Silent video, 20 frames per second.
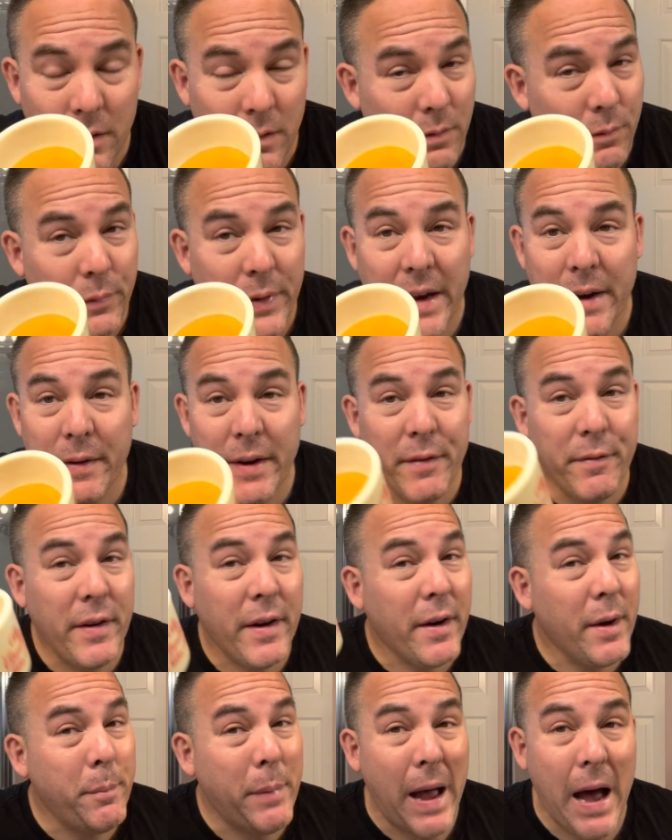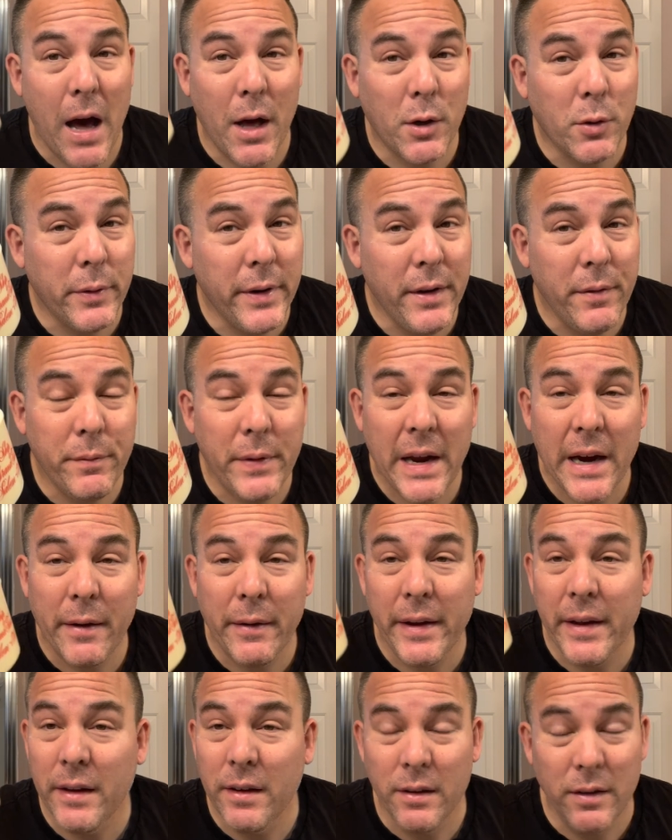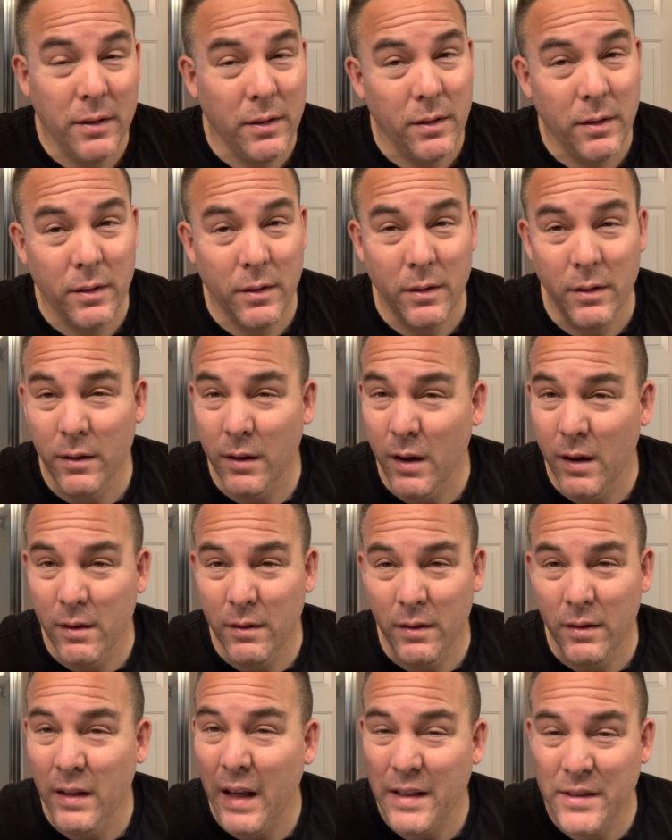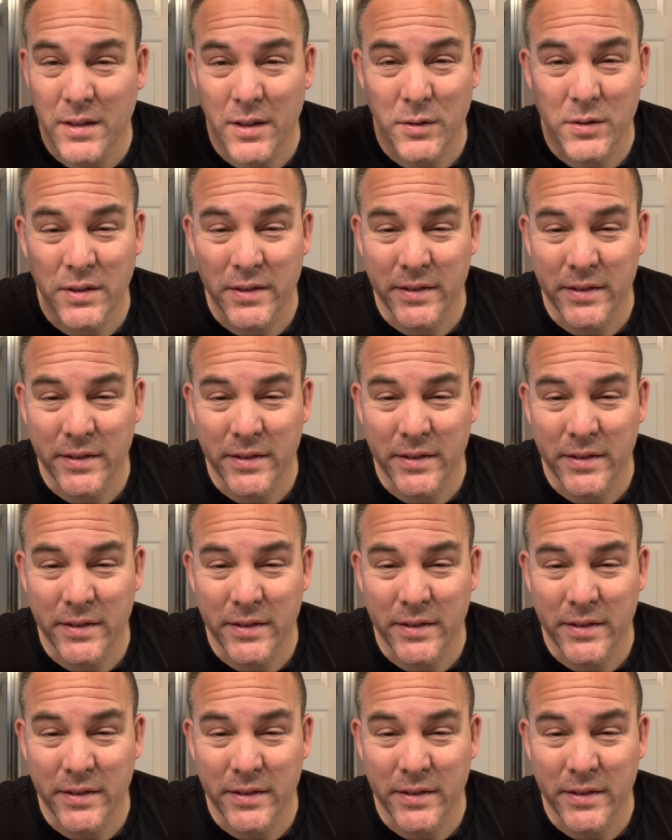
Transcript: Very, very powdery, lots of